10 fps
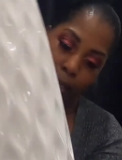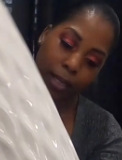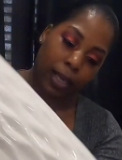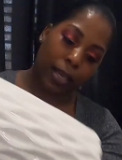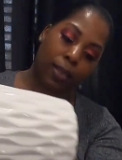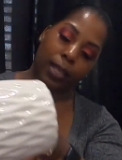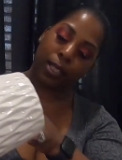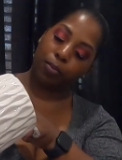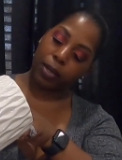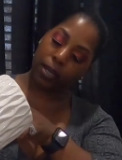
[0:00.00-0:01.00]
look, and
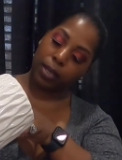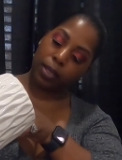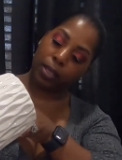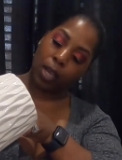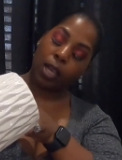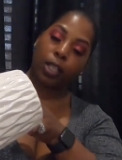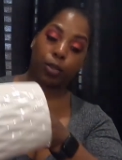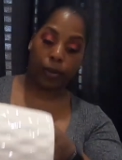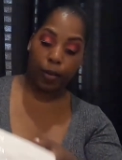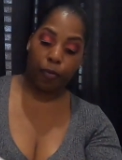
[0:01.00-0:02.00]
this was
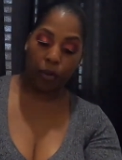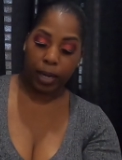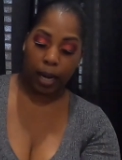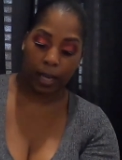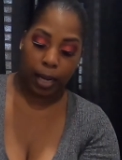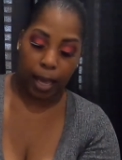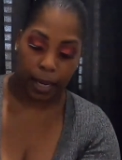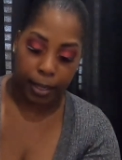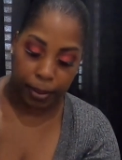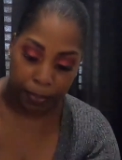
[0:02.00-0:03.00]

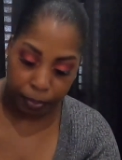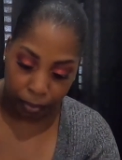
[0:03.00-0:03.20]
$24.99.